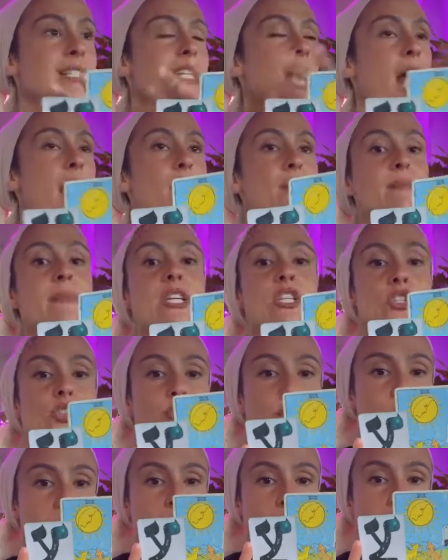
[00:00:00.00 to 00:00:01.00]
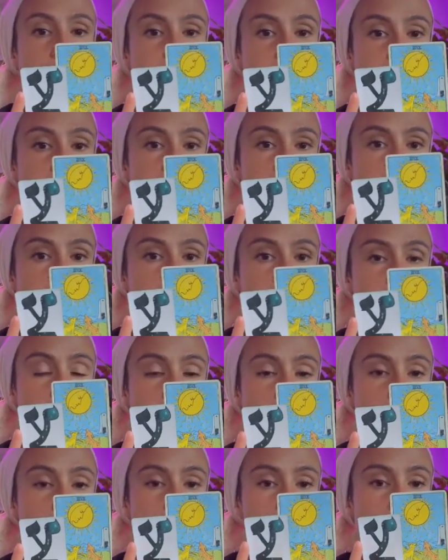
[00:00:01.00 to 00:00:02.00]
entire mission of bringing heaven to earth,
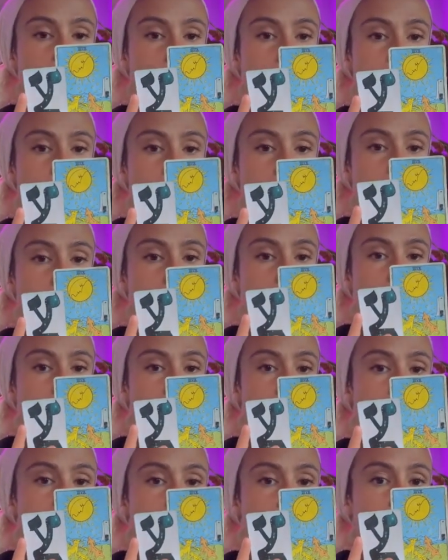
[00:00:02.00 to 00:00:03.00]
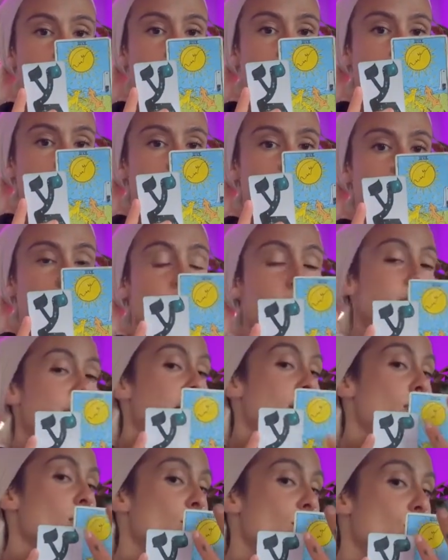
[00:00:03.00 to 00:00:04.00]
right? Just
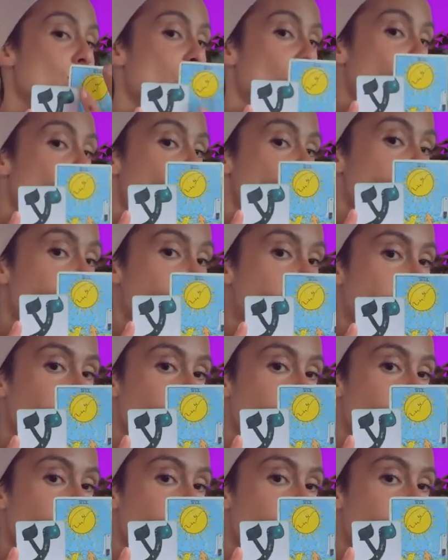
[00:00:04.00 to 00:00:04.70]
like the moon